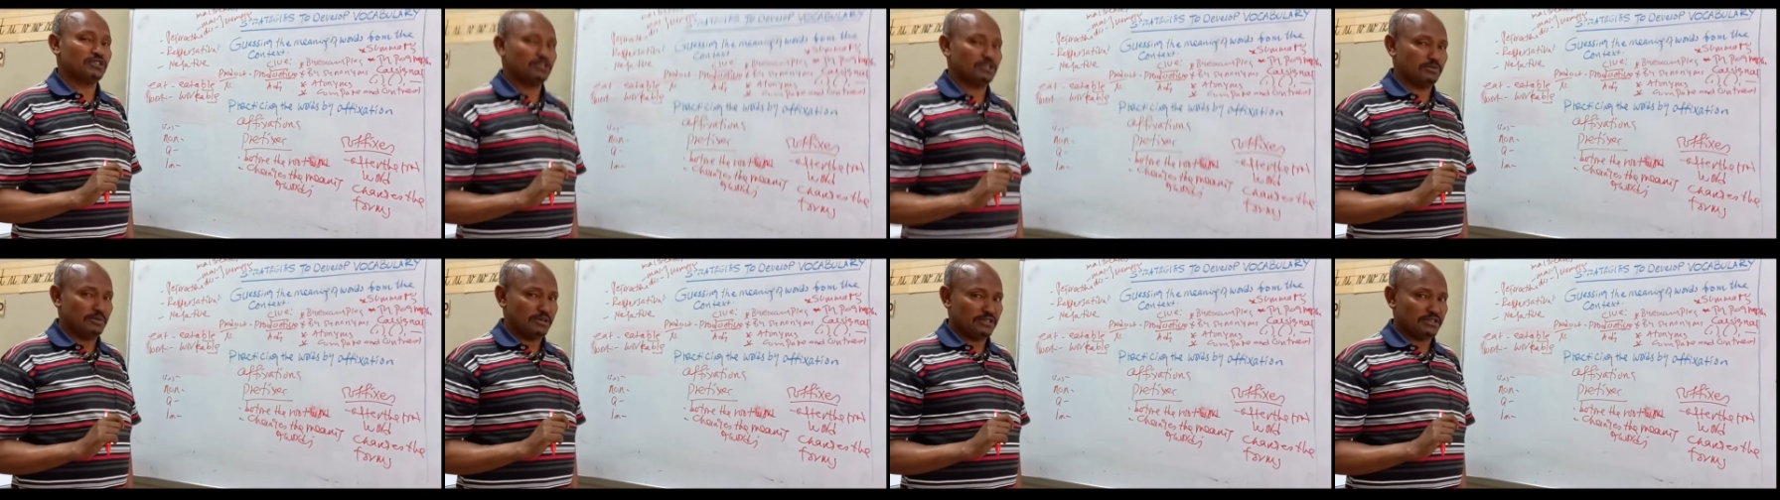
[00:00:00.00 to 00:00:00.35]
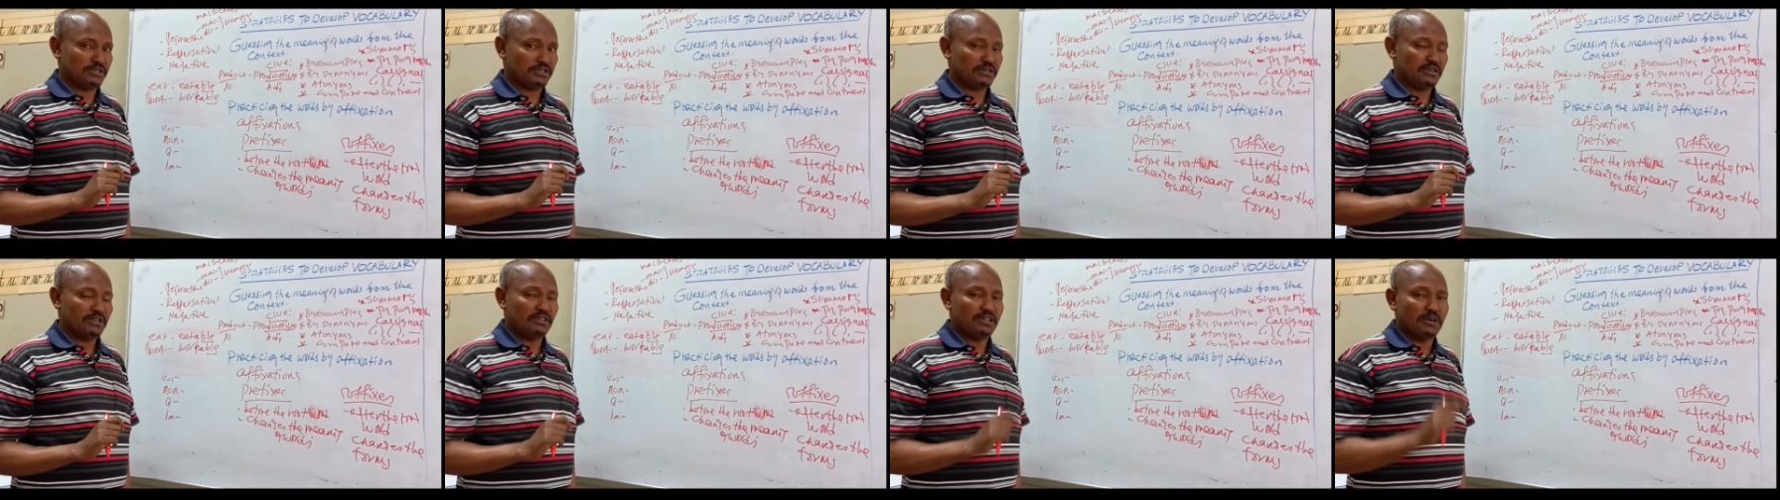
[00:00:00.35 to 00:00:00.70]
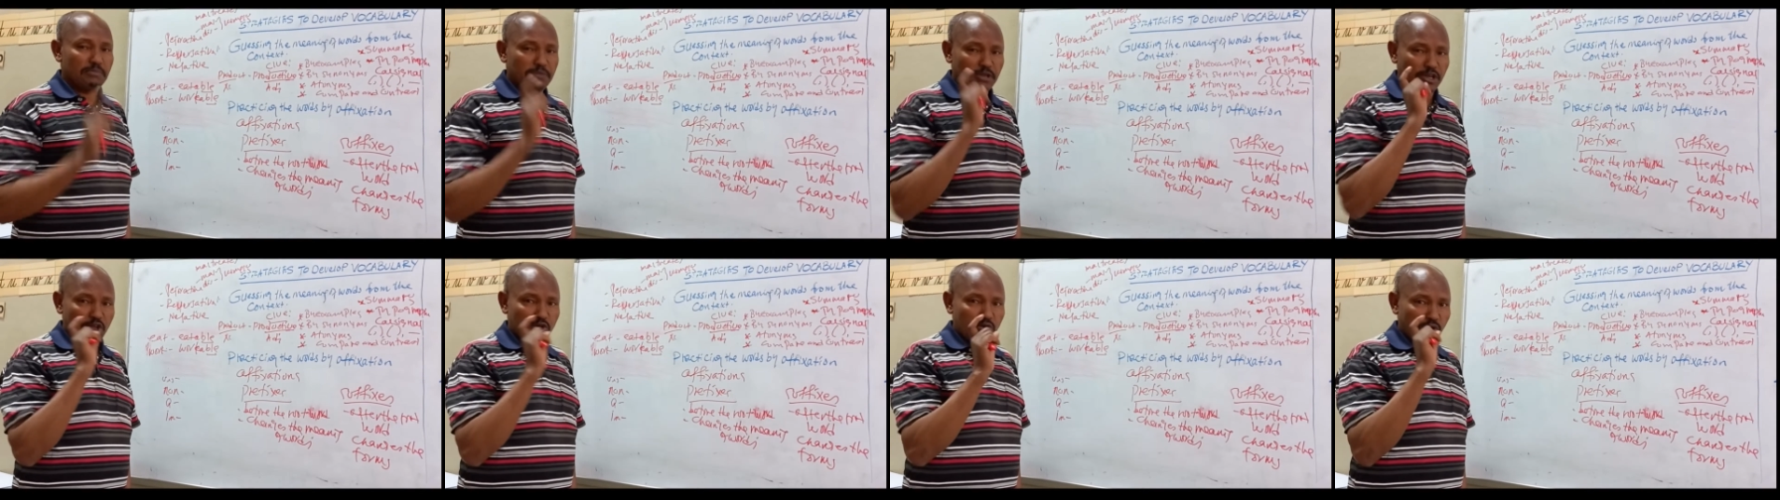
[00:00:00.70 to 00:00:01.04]
It means the
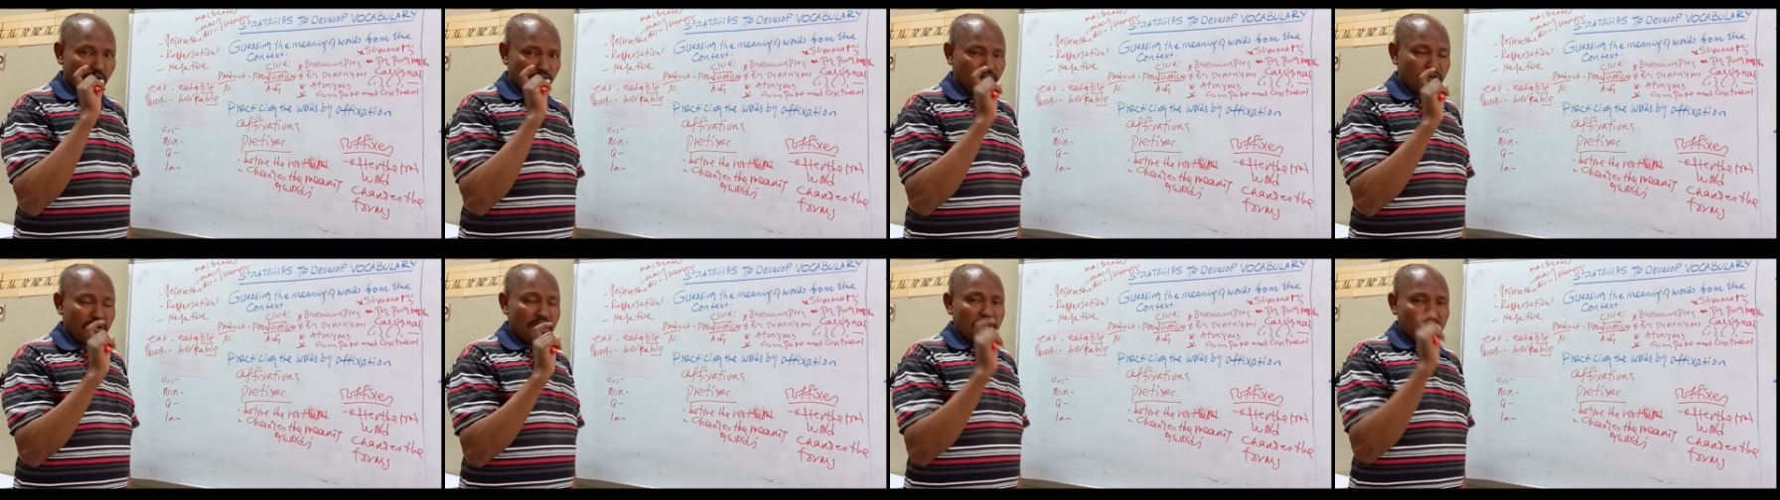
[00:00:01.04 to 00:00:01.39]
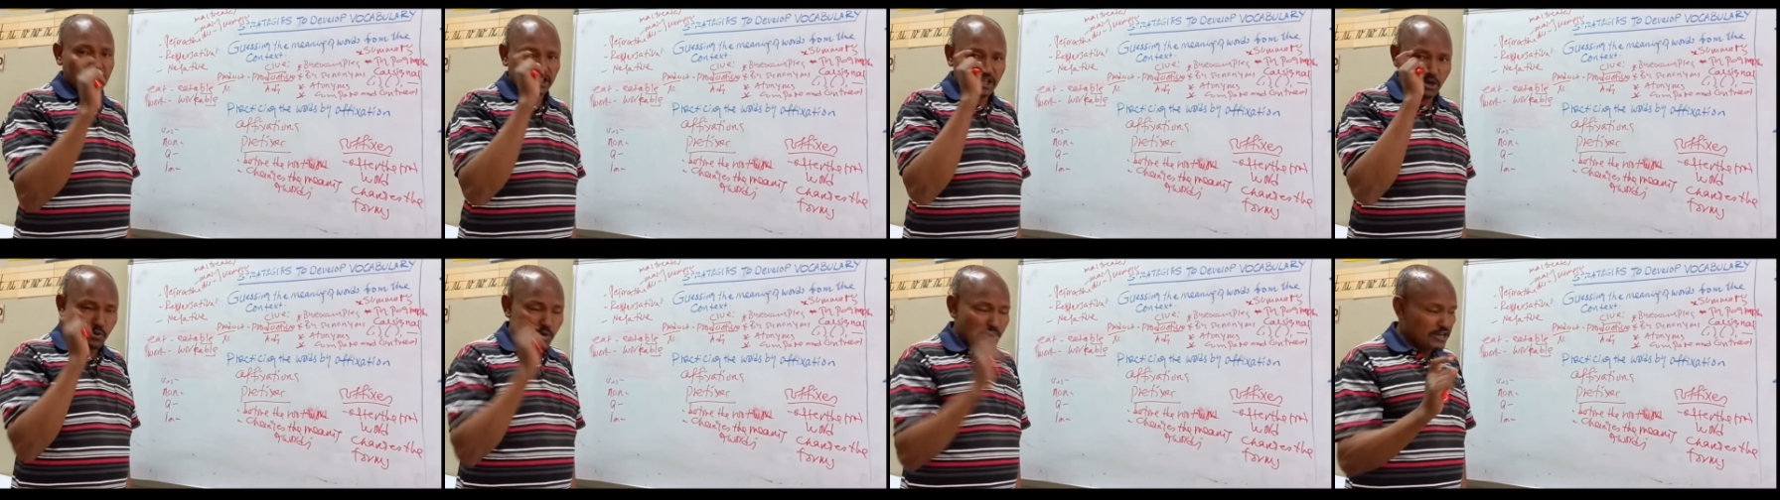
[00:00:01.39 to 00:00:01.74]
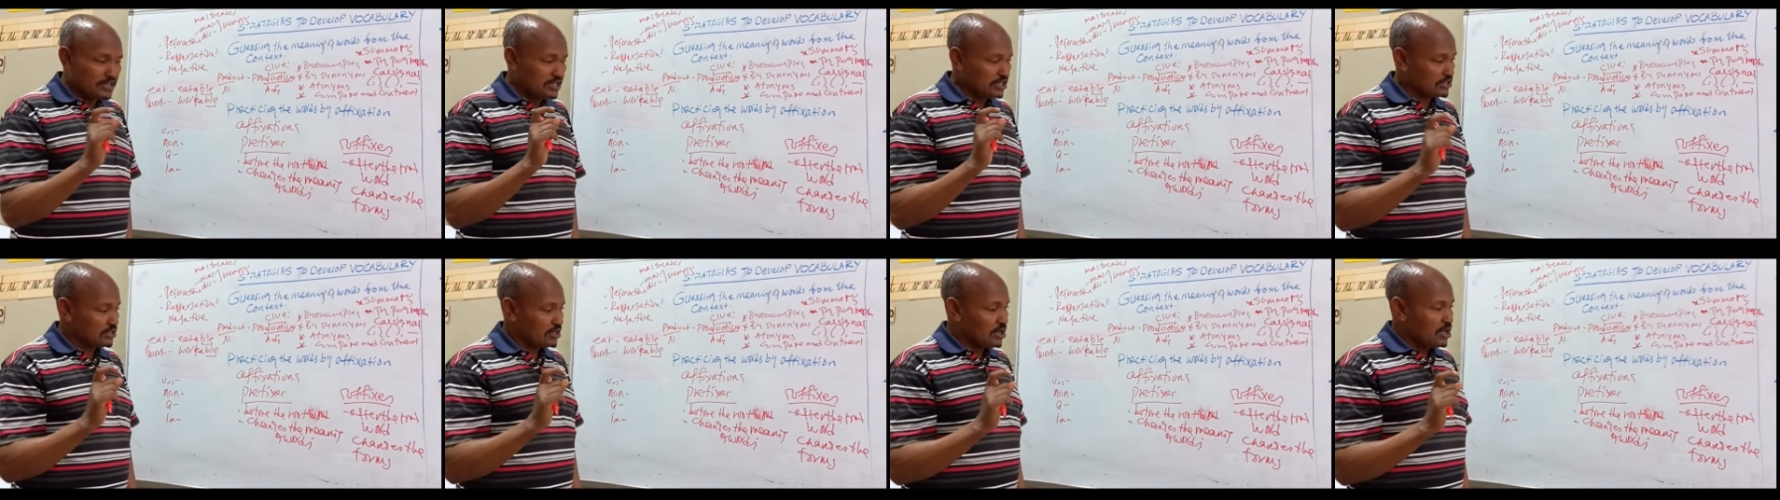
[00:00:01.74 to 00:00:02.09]
meaning of the
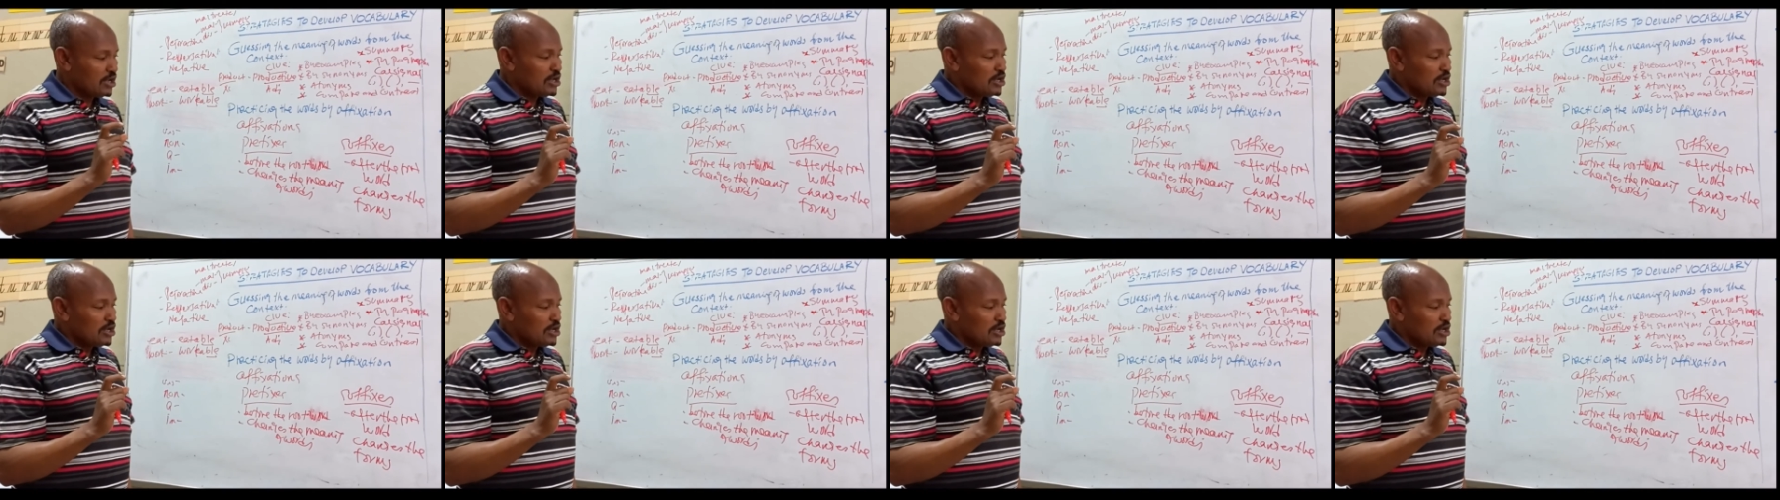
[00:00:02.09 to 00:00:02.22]
words.